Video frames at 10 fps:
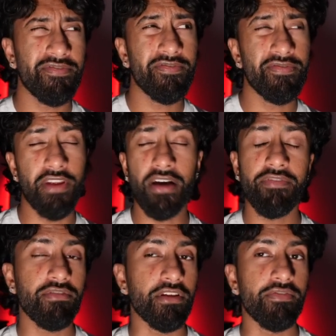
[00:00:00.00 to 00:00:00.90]
not
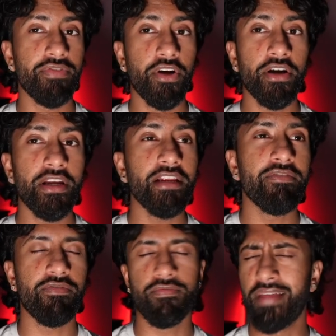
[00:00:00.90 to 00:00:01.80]
50, 30 to
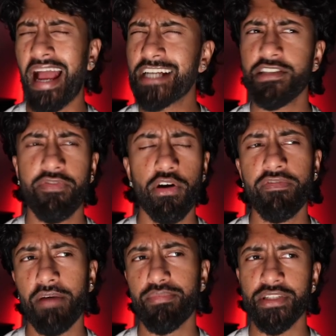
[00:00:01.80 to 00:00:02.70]
actually
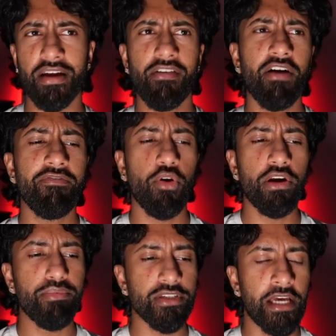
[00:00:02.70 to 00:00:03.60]
45%, around
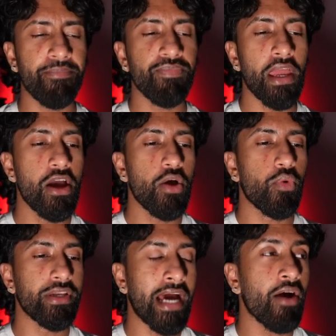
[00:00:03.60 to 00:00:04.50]
40%. We're
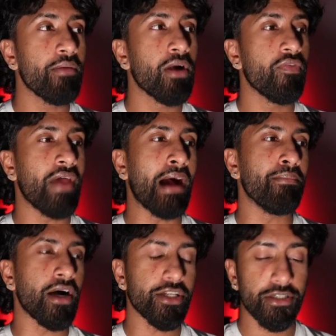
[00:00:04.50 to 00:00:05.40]
down about that
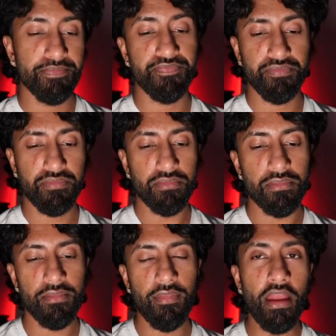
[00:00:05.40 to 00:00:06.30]
much.
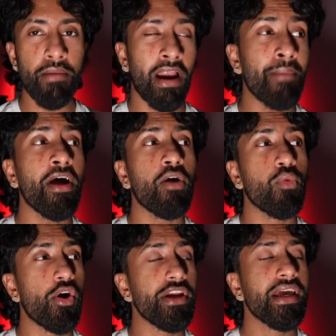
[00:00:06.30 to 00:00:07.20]
But I'm not
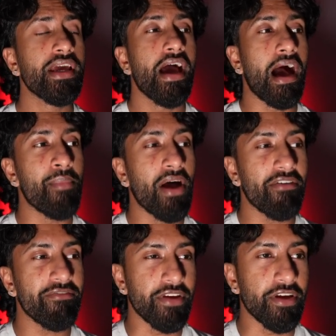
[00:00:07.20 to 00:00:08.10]
worried, I'm not
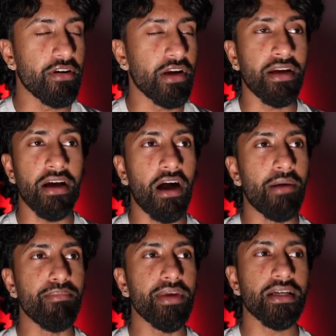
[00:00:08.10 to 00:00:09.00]
fearing,
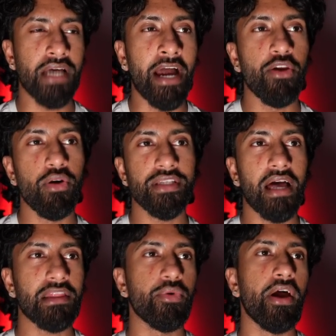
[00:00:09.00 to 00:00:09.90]
because I know
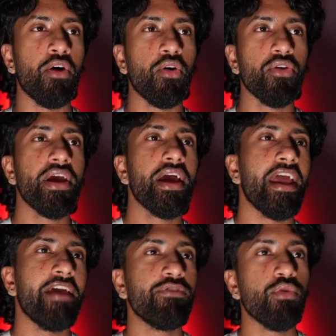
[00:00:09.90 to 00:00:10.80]
exactly what I hold.
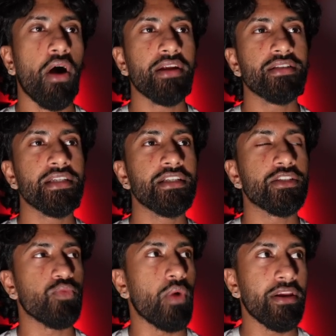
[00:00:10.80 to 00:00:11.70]
If you honestly
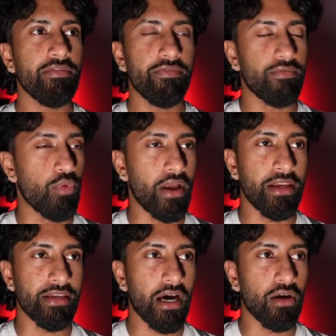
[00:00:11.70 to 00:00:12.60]
just when in
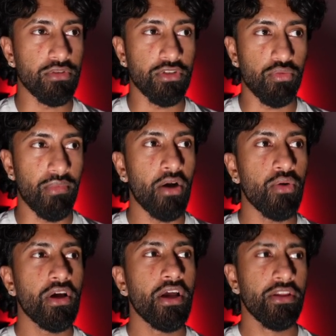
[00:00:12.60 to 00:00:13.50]
doubt, zoom
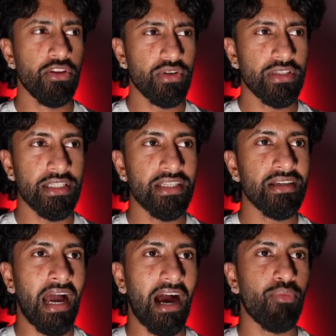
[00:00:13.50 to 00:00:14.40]
out, you can see
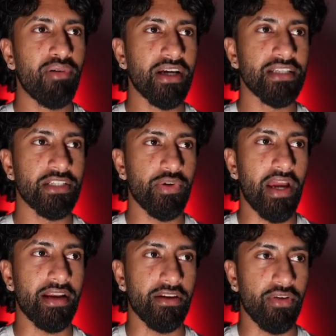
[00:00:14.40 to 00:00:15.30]
how price has
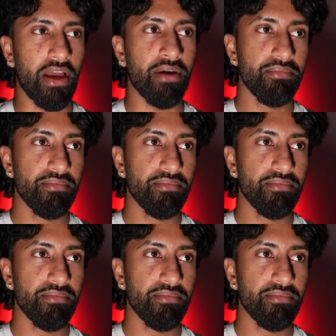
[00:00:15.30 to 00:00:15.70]
reacted. Okay,